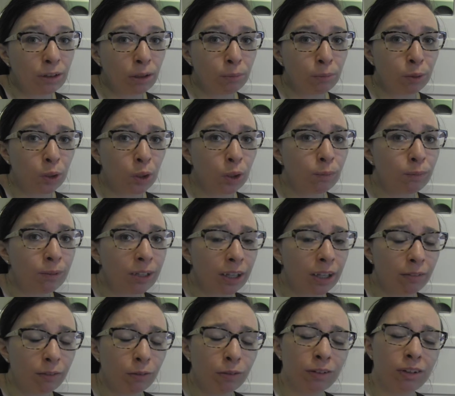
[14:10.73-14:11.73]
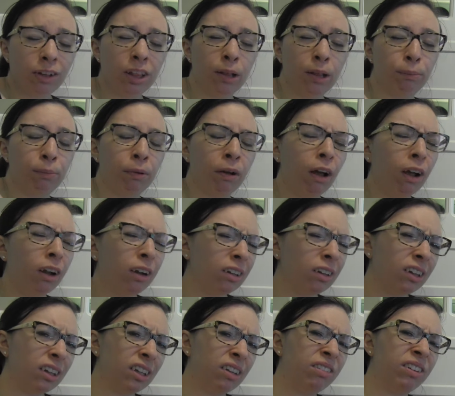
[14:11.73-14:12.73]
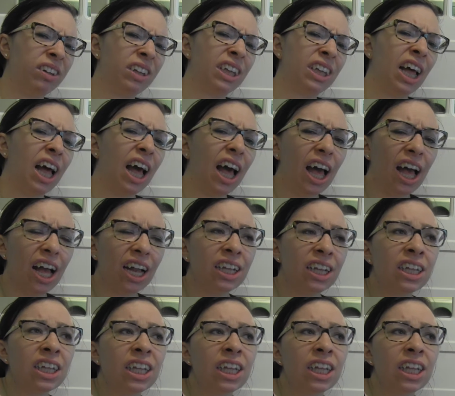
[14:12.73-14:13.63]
so I'm assuming everyone's in the parks and when it's hot,